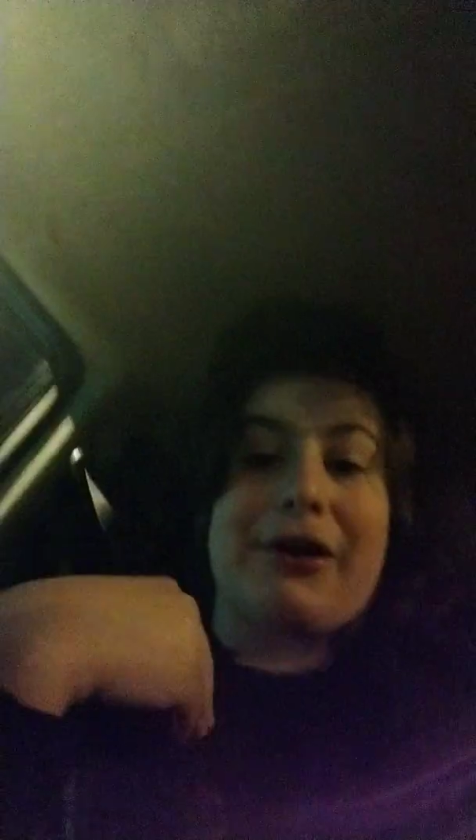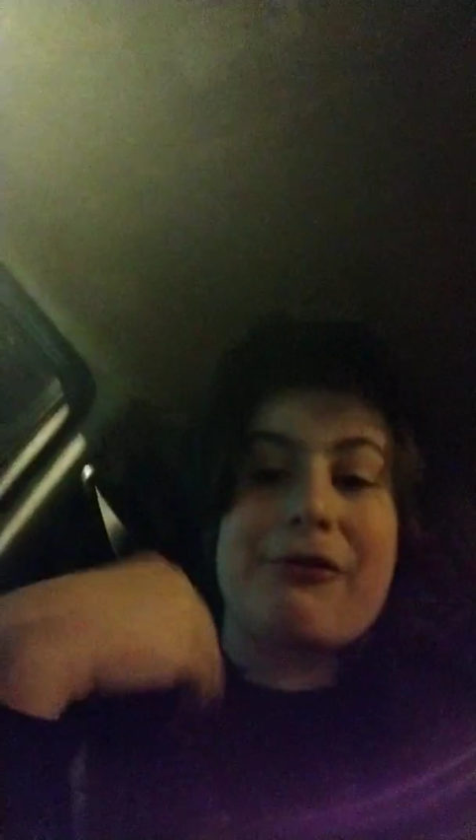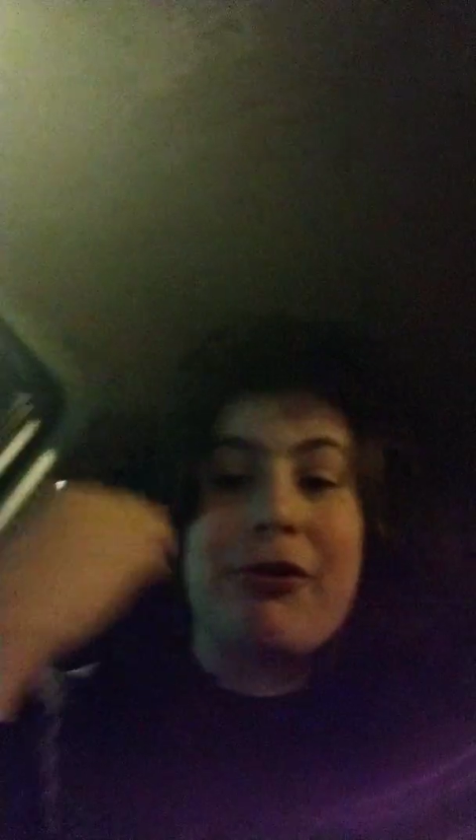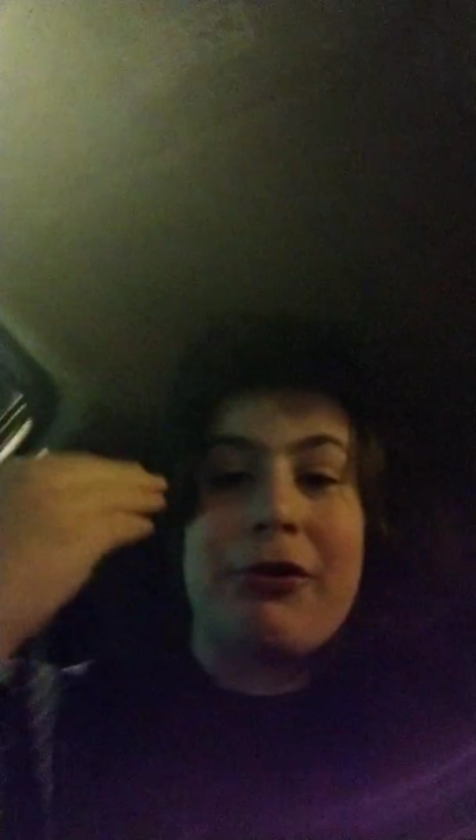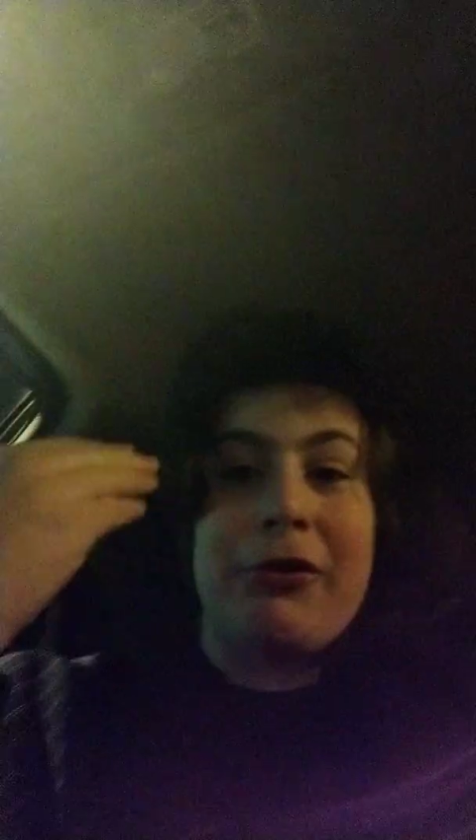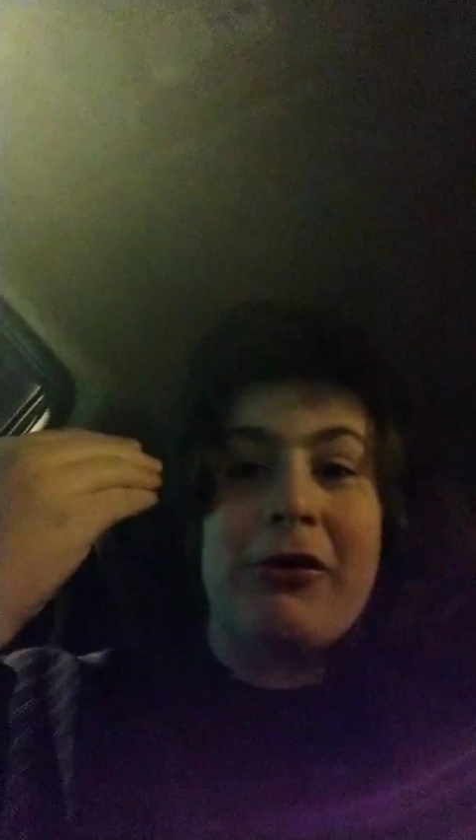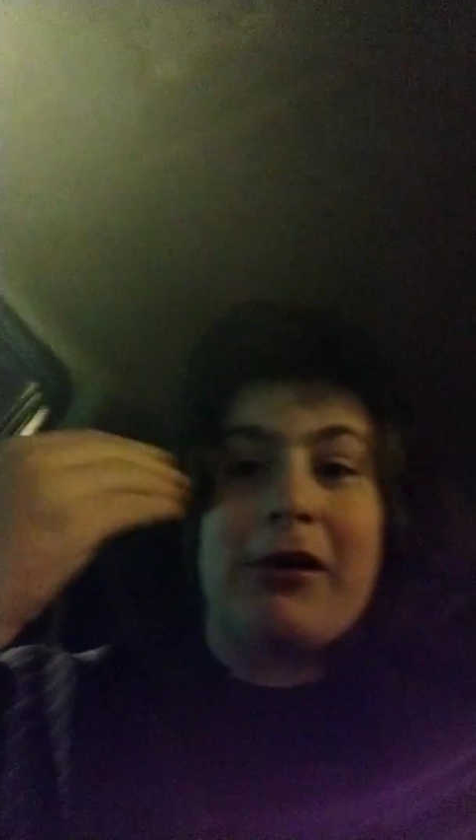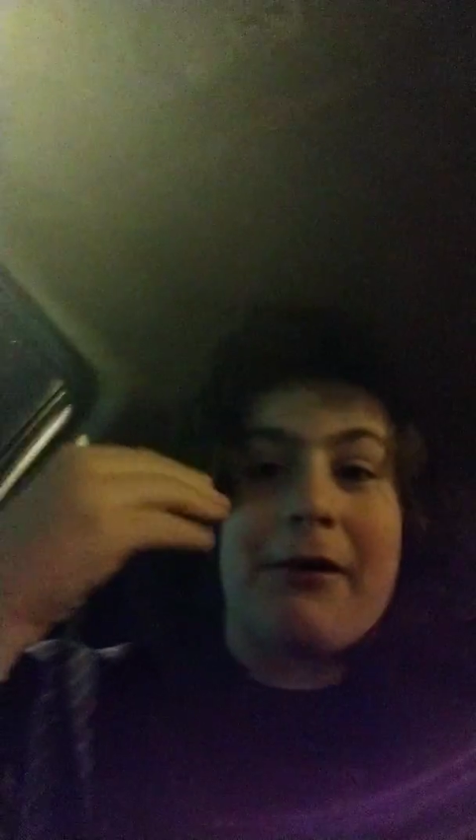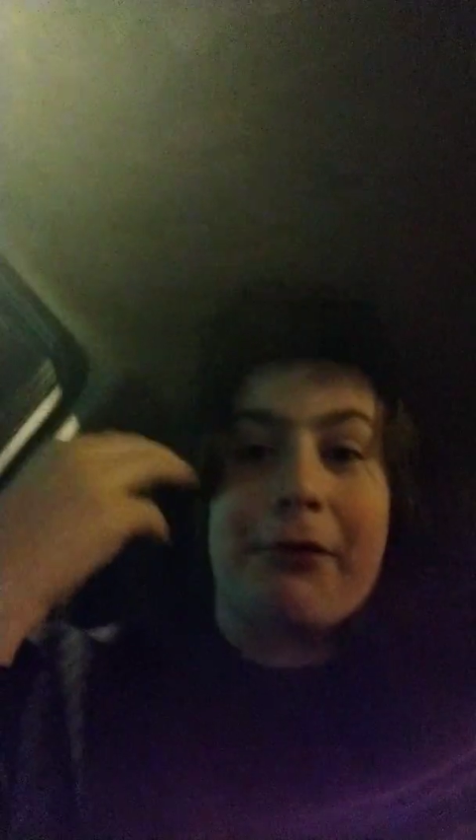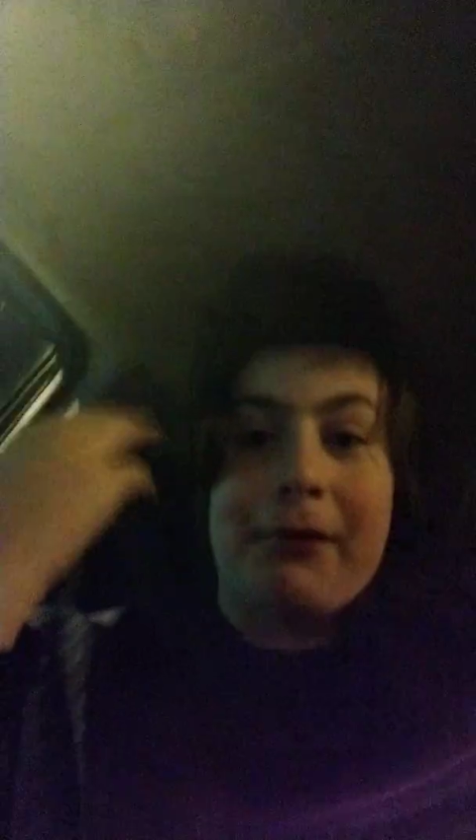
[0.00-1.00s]
and Drew, who
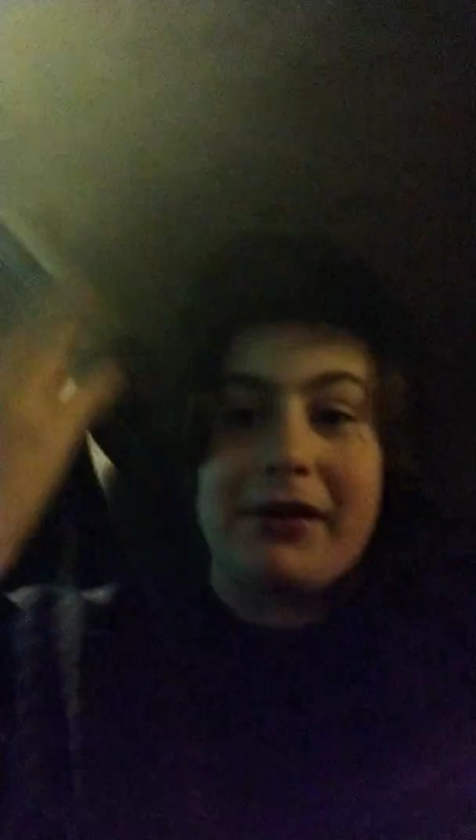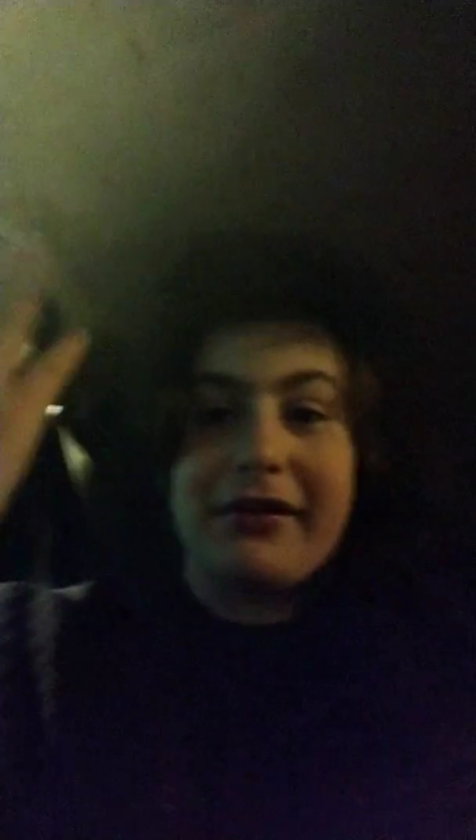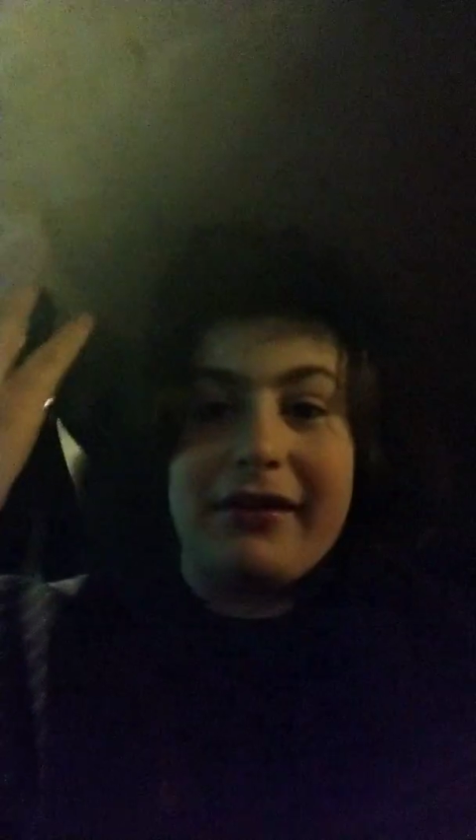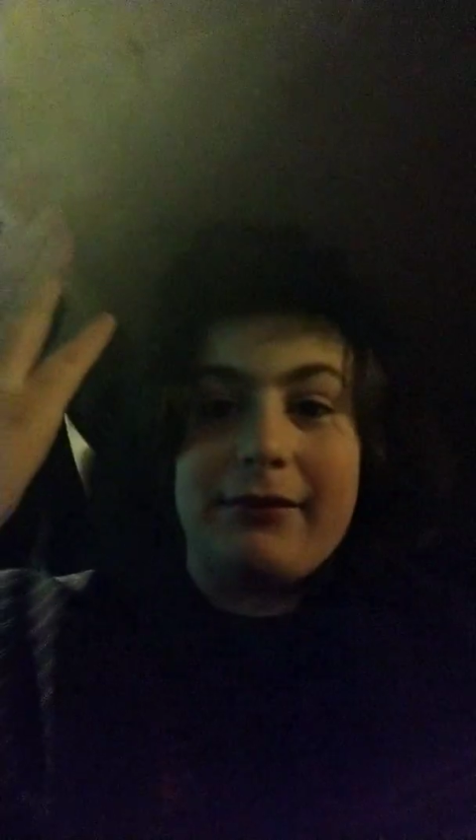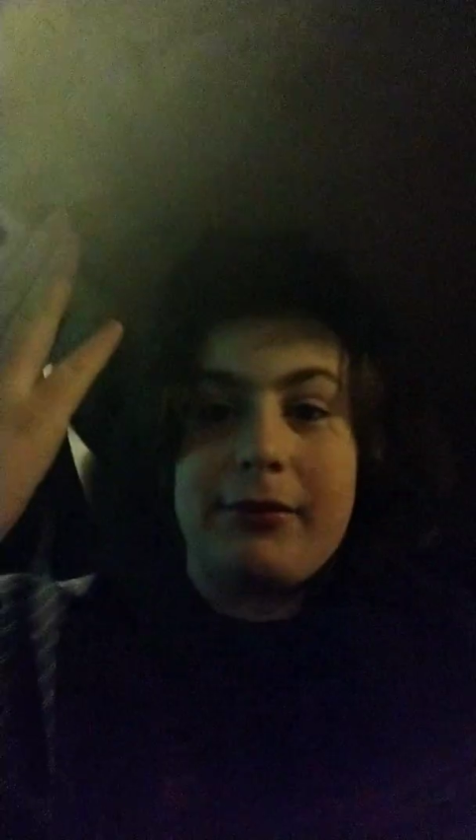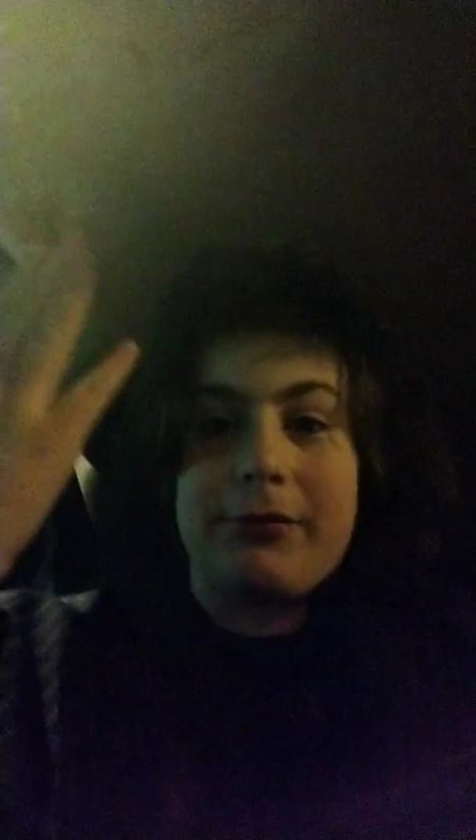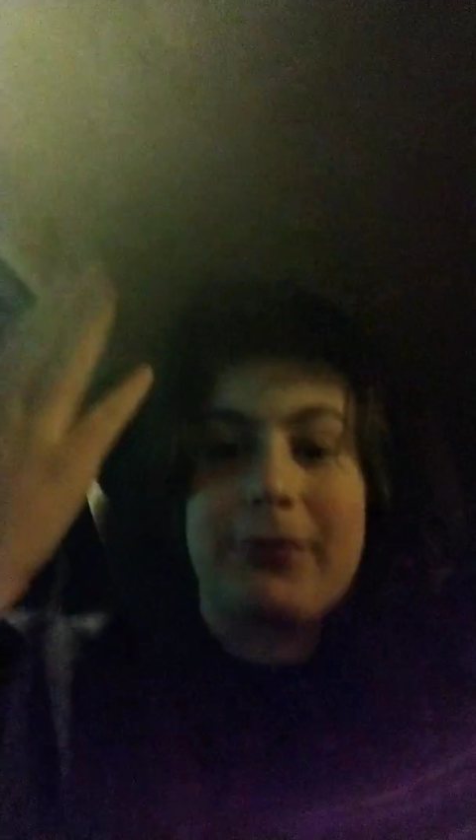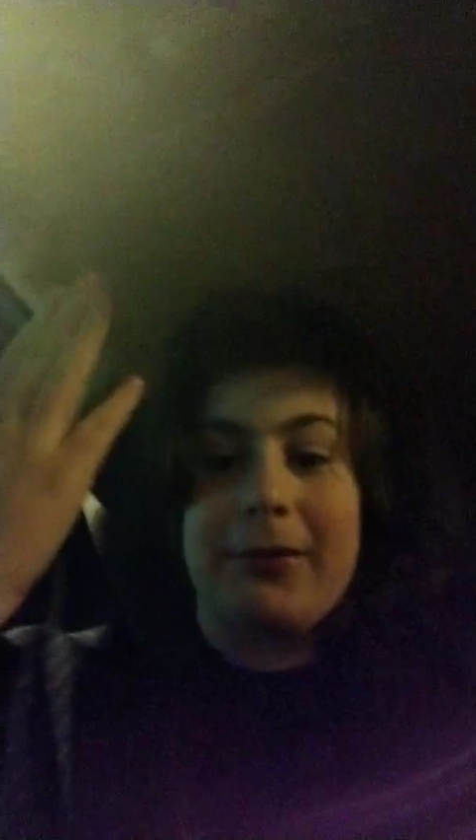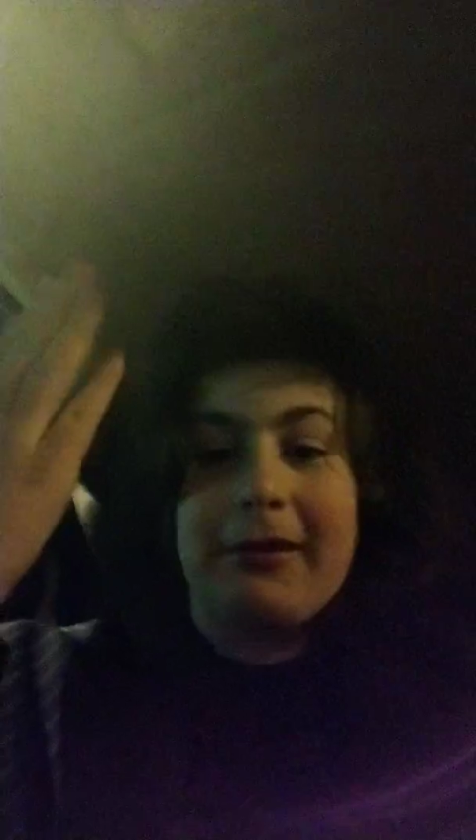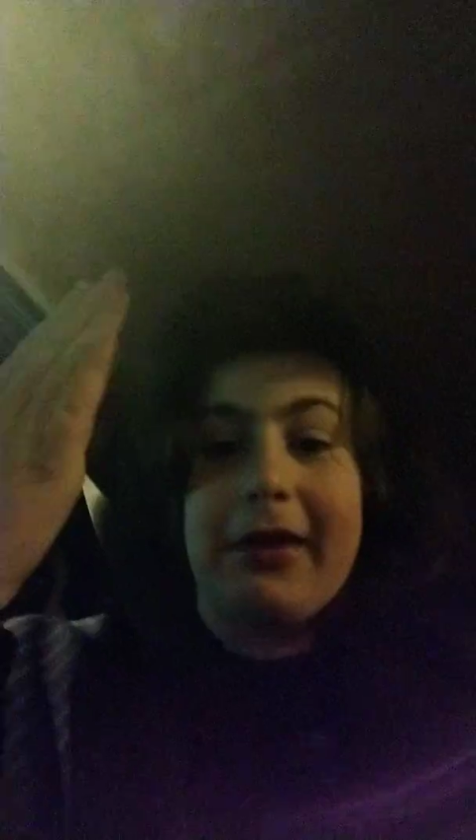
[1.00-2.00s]
I was watching the
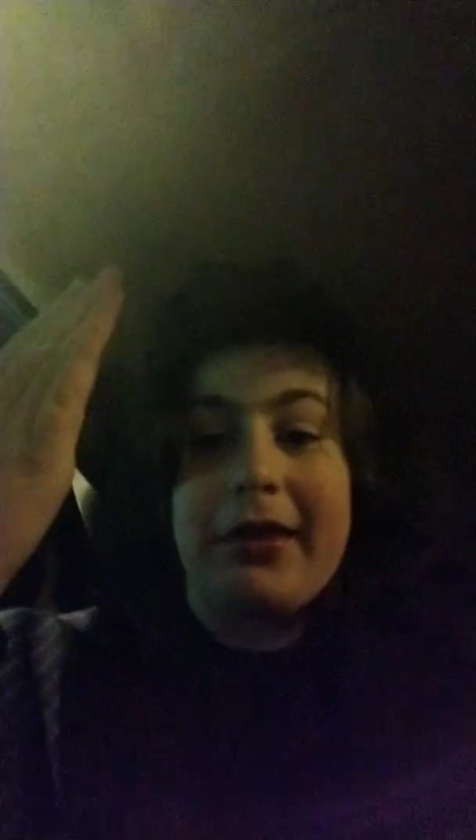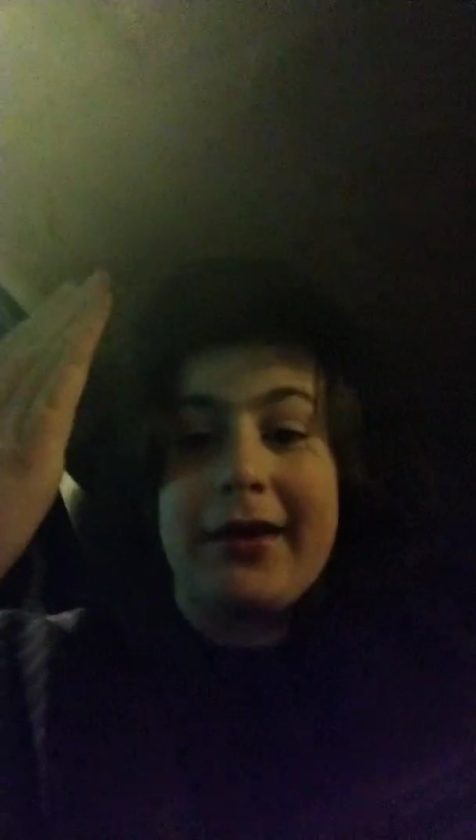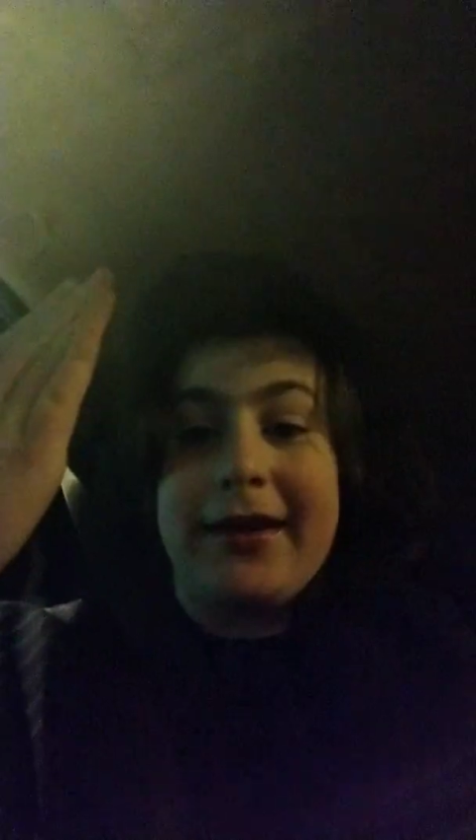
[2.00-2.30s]
movie with.